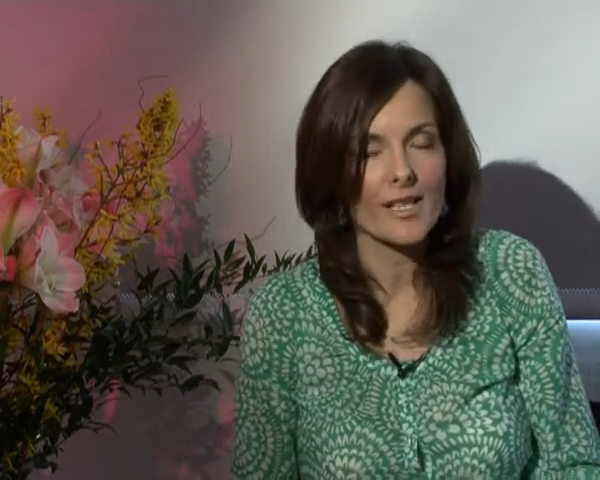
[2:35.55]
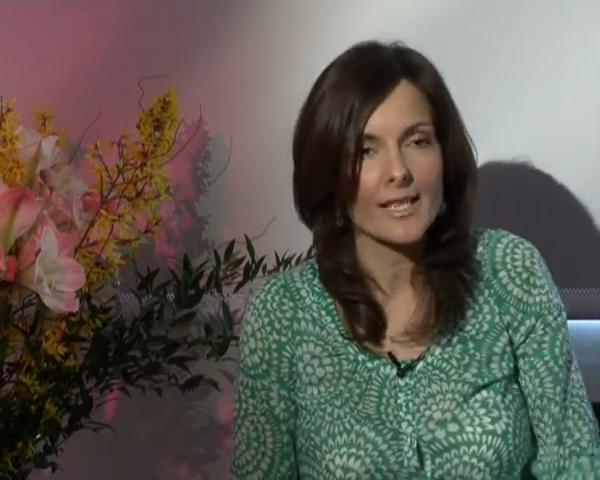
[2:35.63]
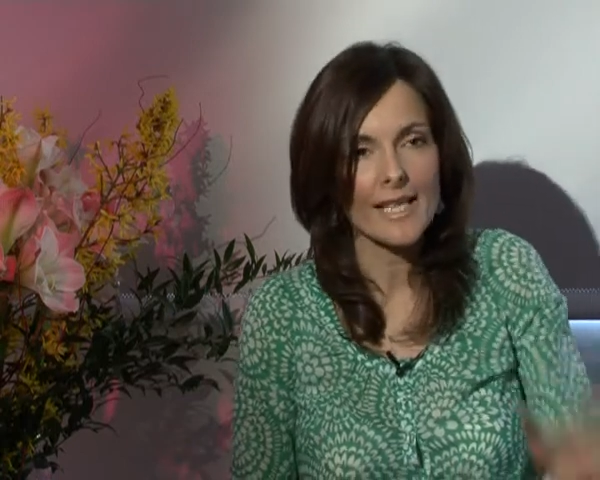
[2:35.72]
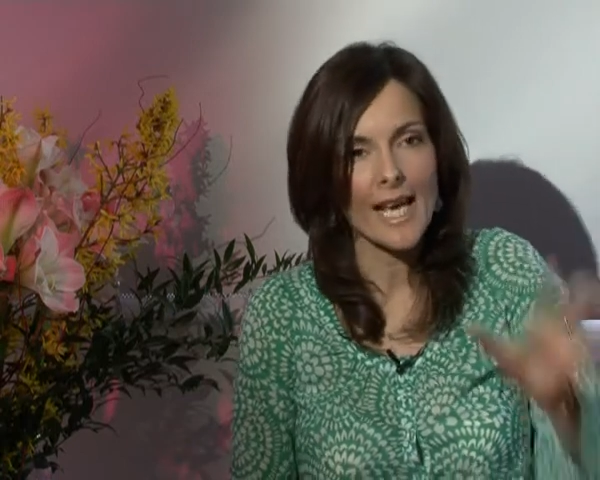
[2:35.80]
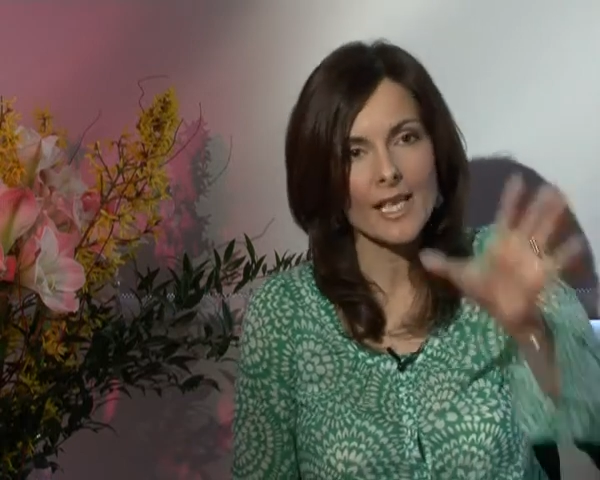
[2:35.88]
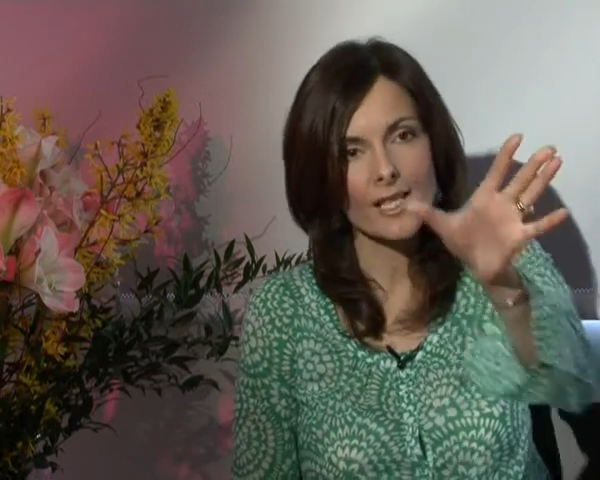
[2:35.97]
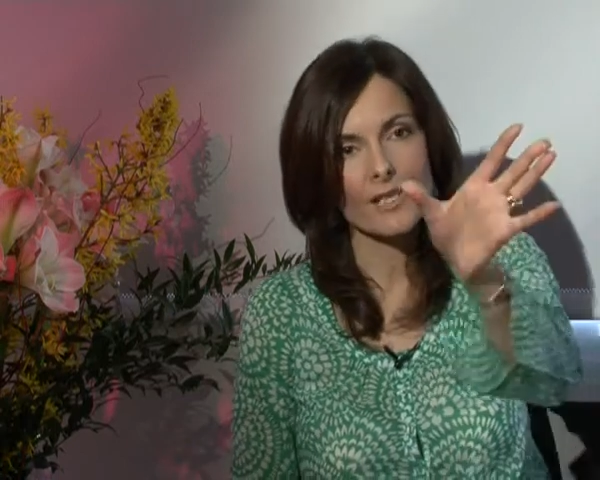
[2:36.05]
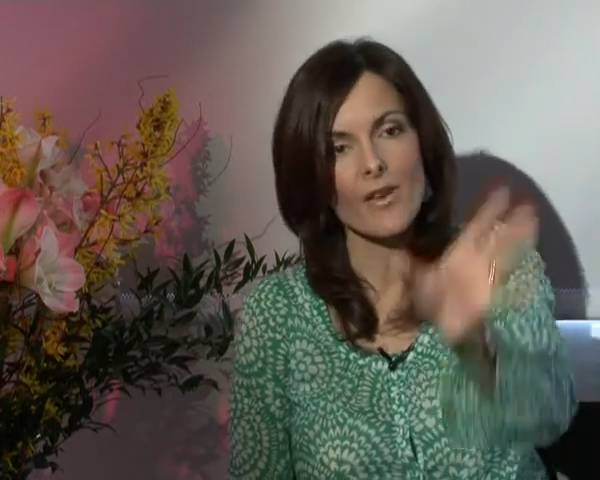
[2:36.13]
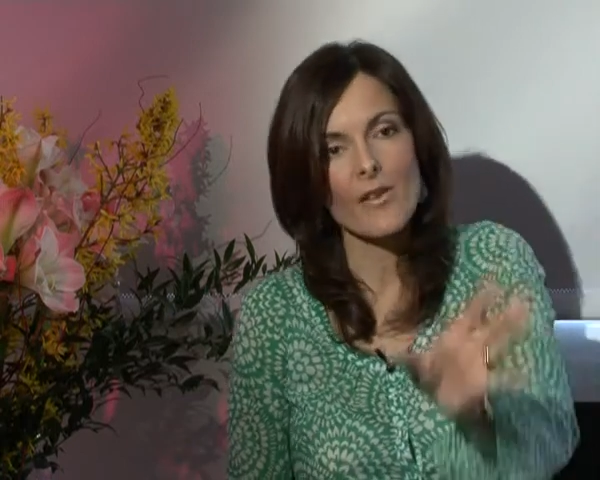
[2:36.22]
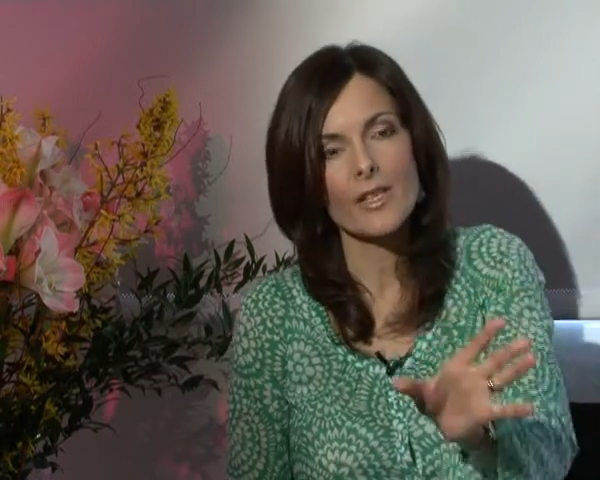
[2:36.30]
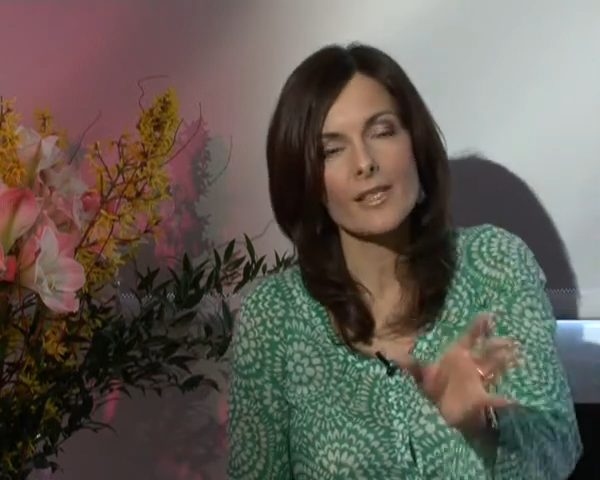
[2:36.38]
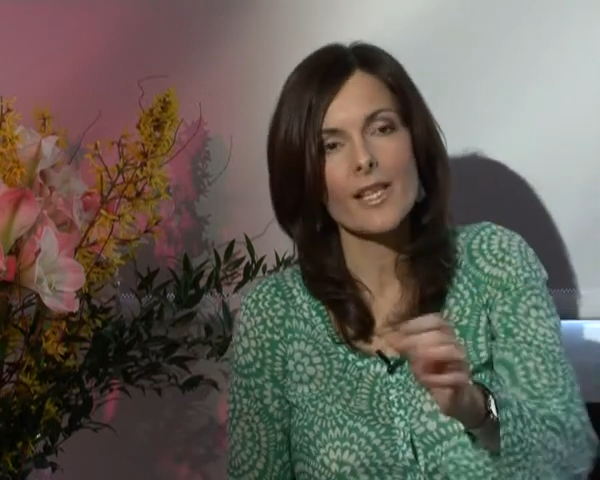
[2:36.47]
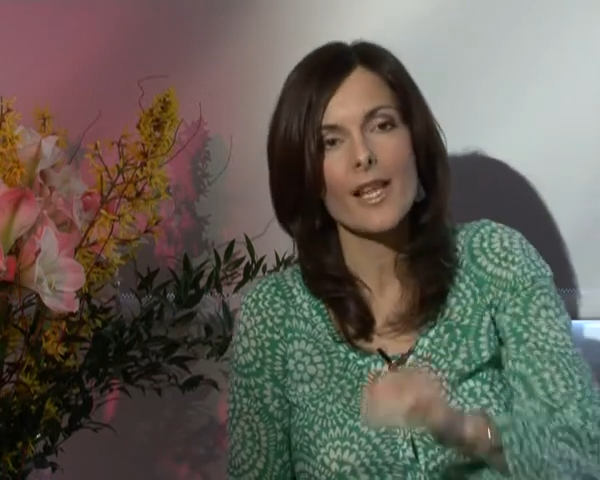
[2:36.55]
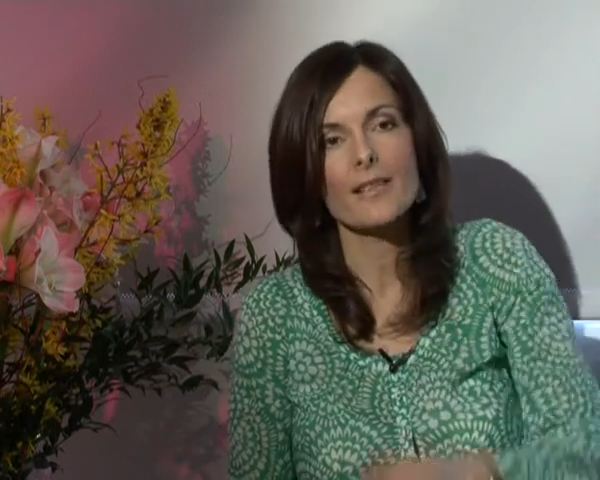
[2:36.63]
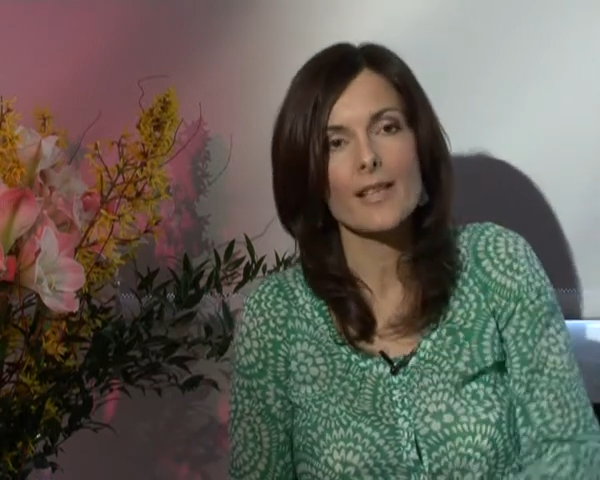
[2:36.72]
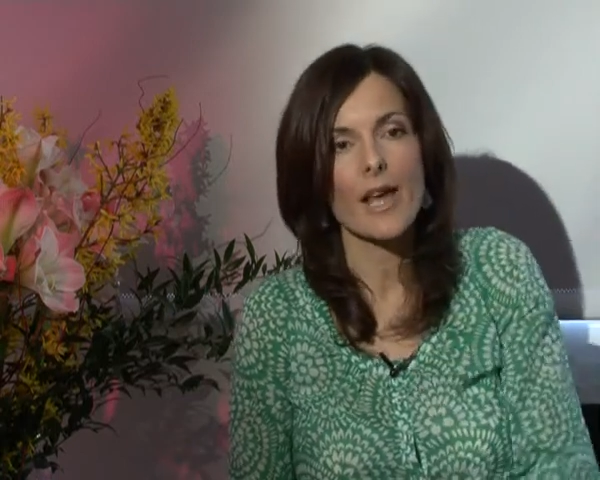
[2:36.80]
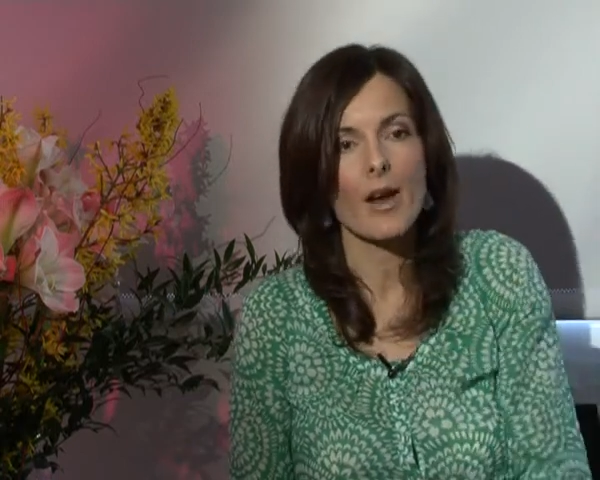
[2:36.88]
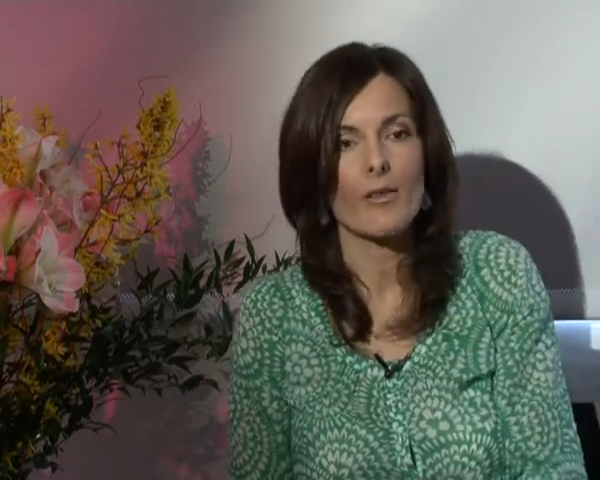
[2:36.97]
Again, it's very slender,
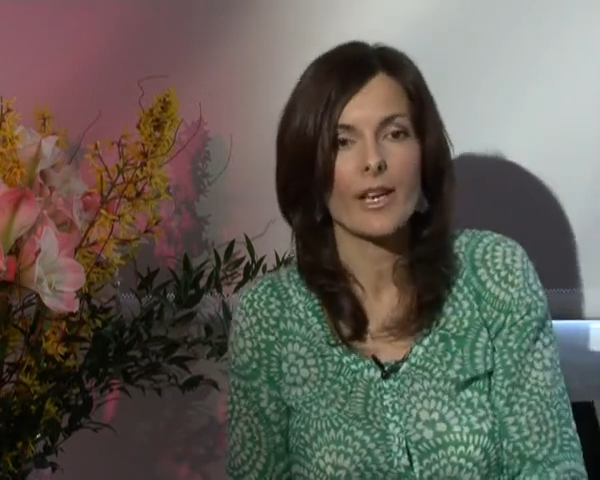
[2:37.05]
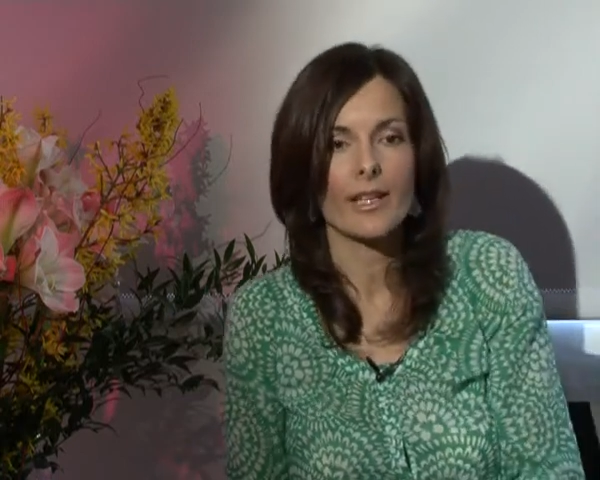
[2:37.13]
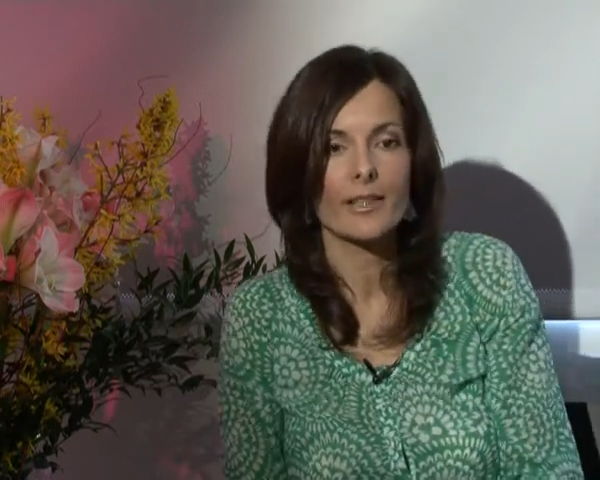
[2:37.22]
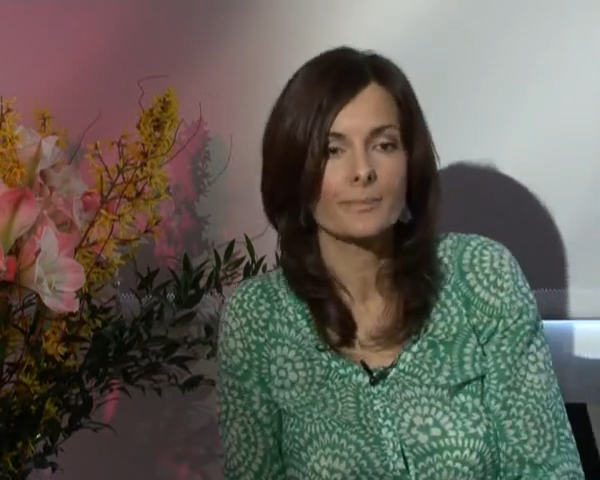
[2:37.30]
Eric.